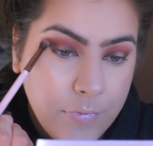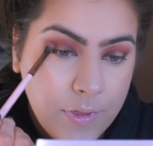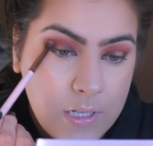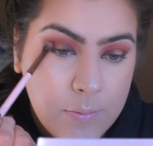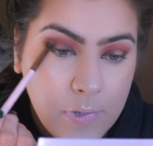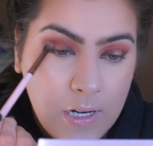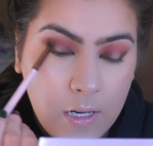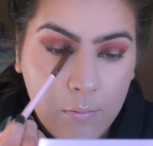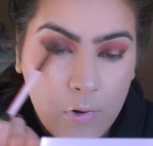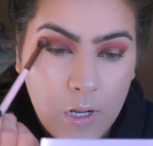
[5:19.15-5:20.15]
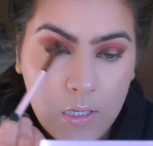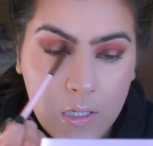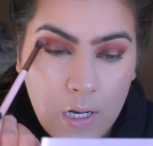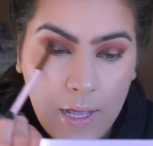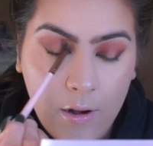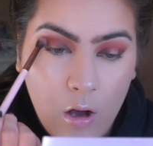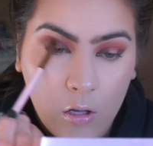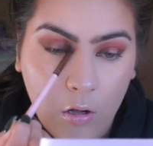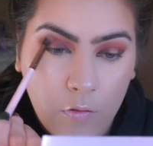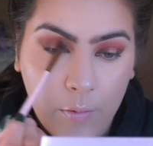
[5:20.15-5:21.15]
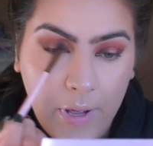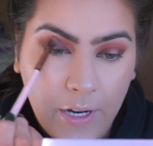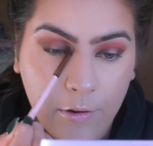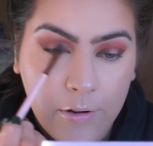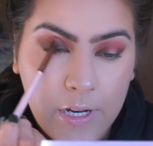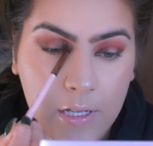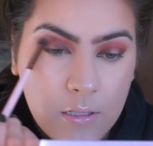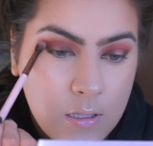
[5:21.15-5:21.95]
this blending brush and all over my crease.